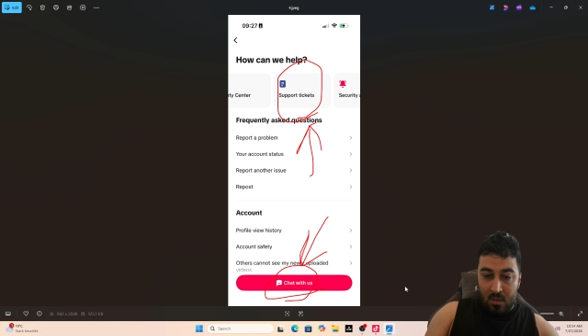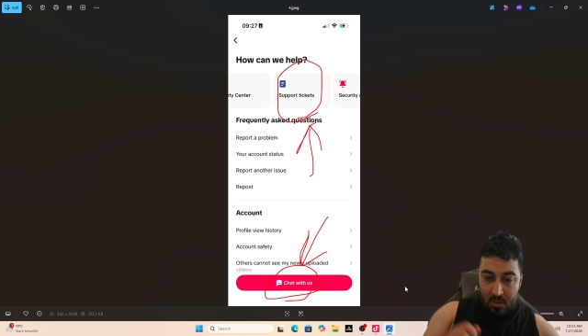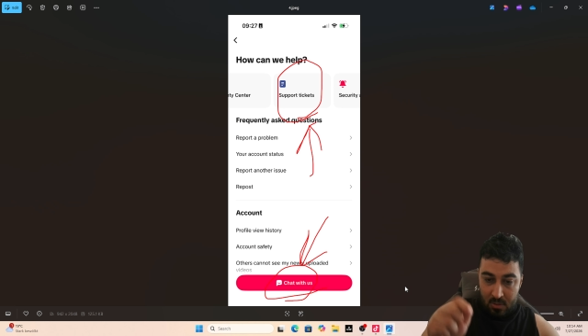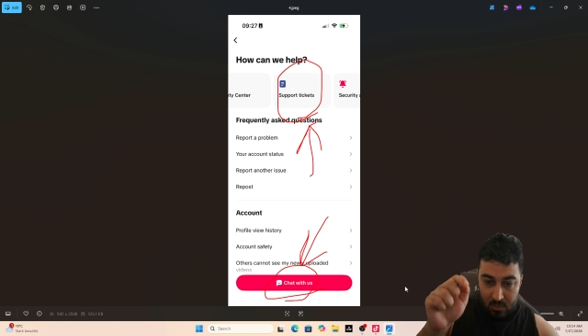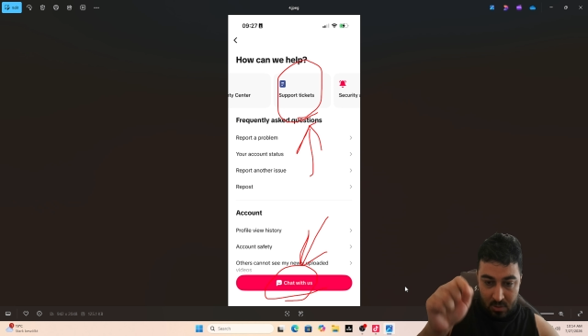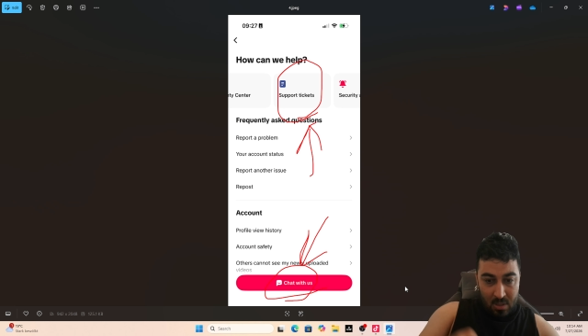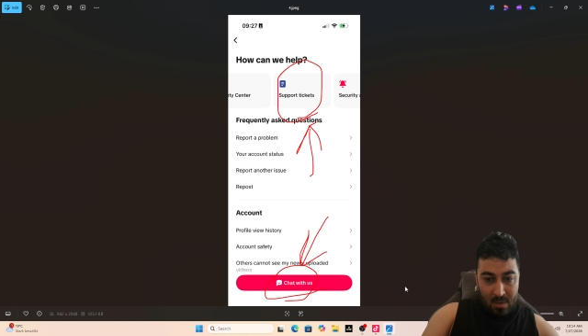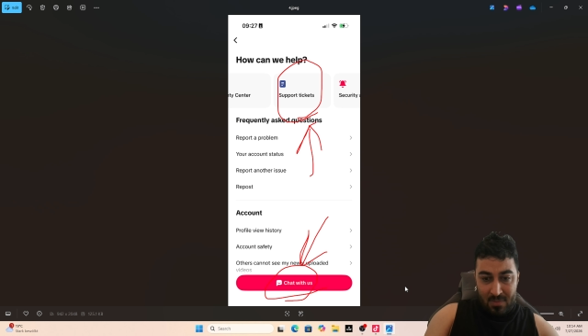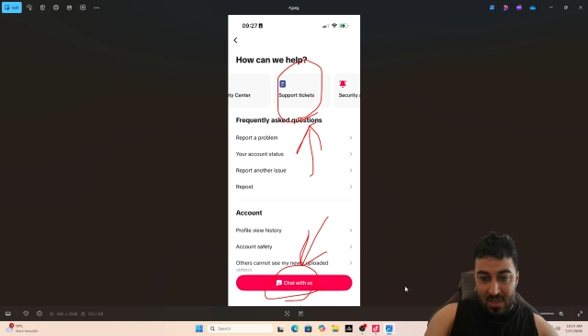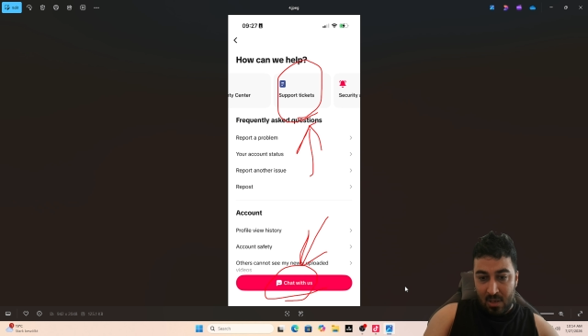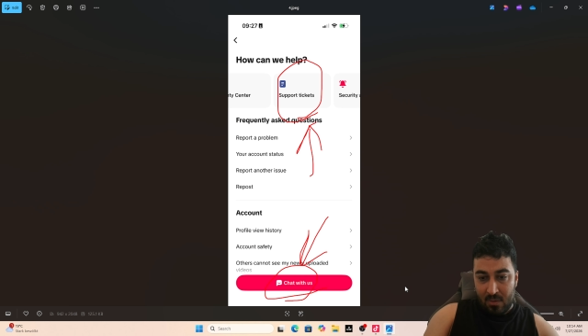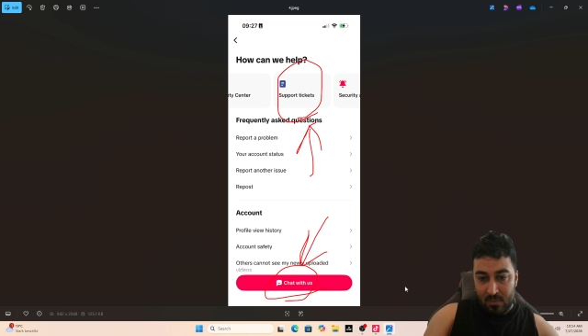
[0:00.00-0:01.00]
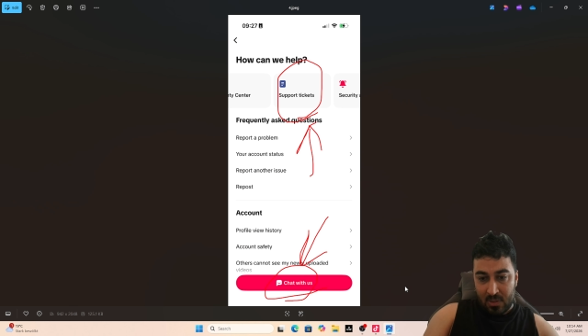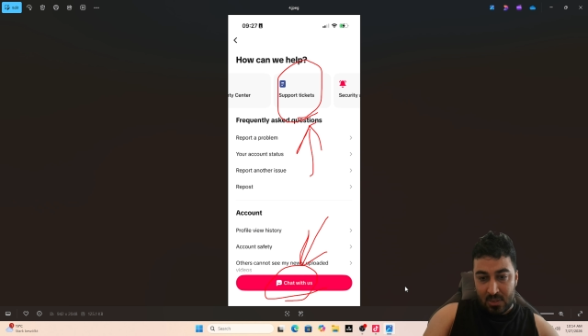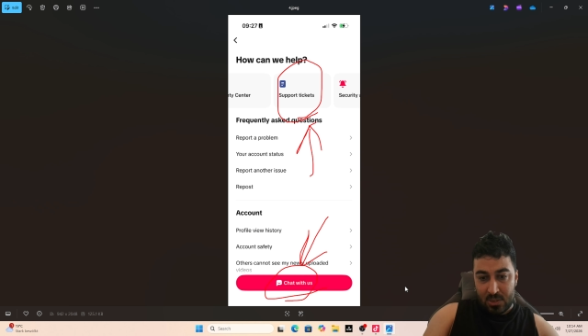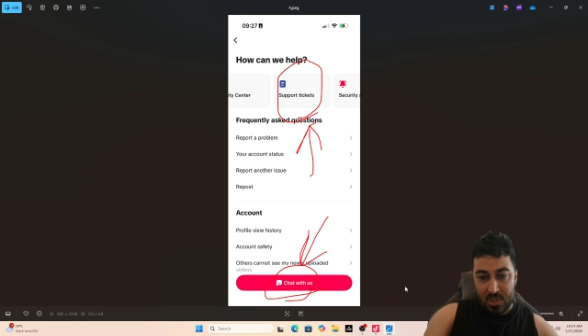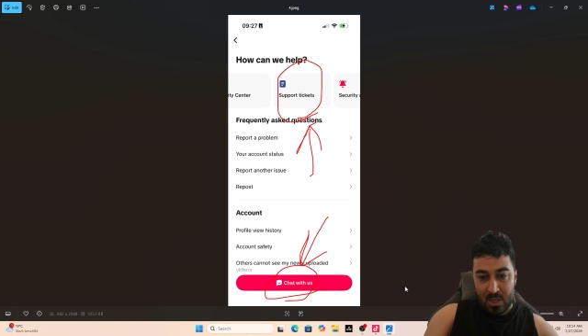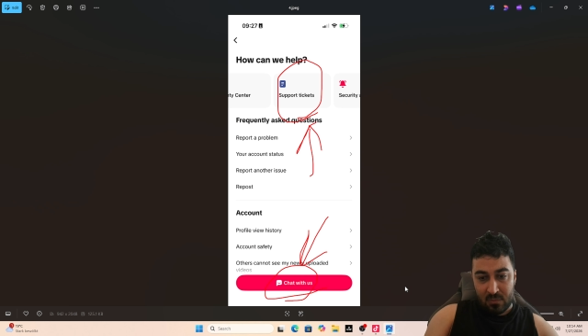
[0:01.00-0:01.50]
You come down on the
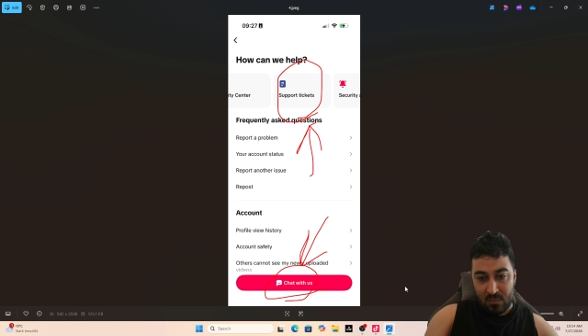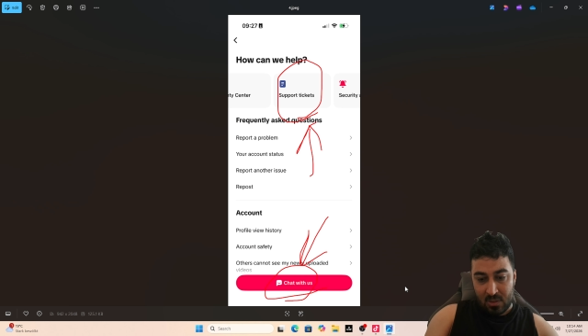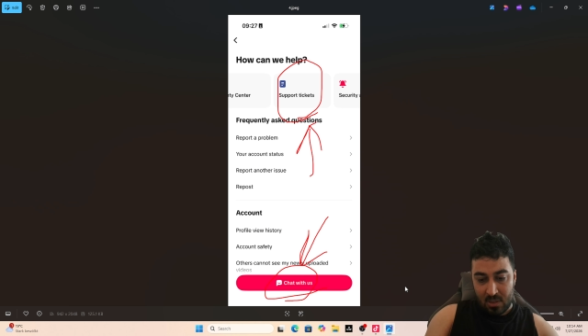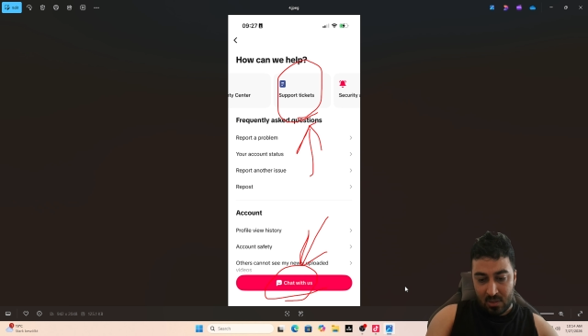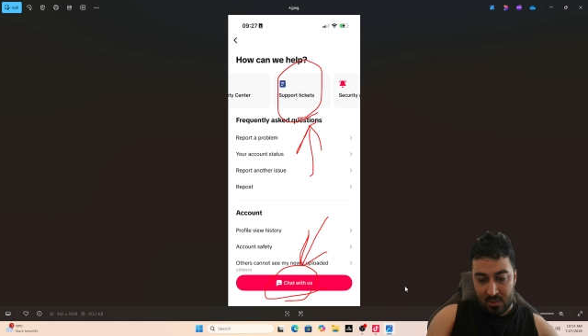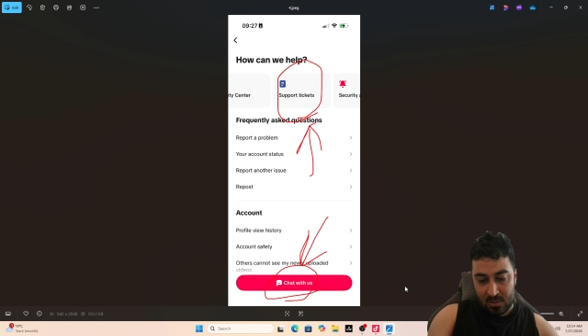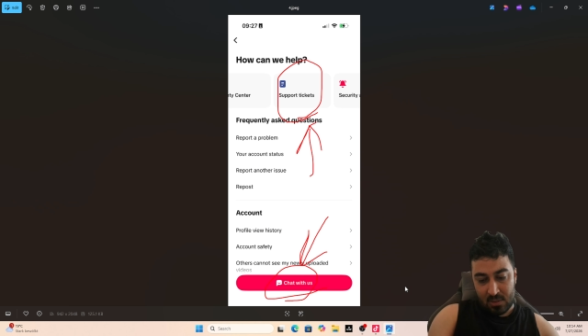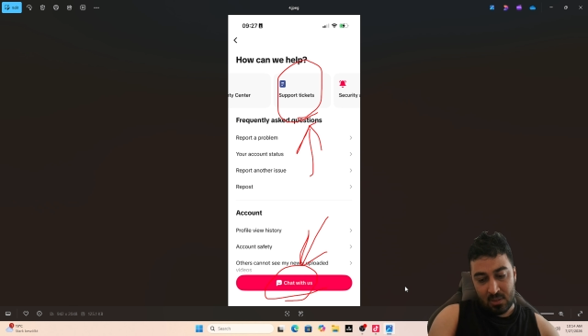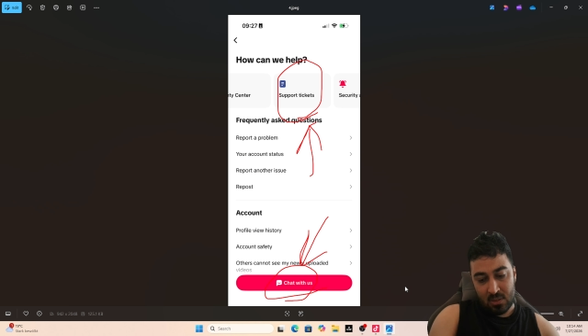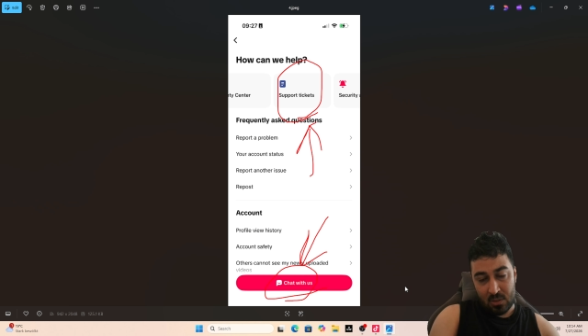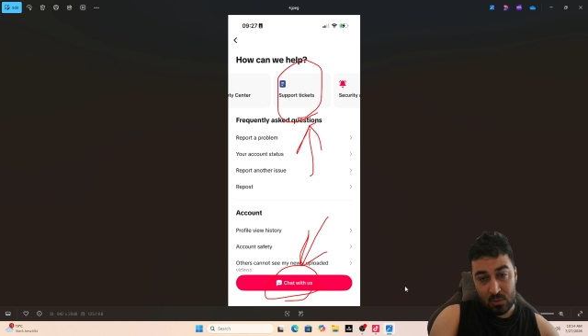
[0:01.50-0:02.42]
chat with us.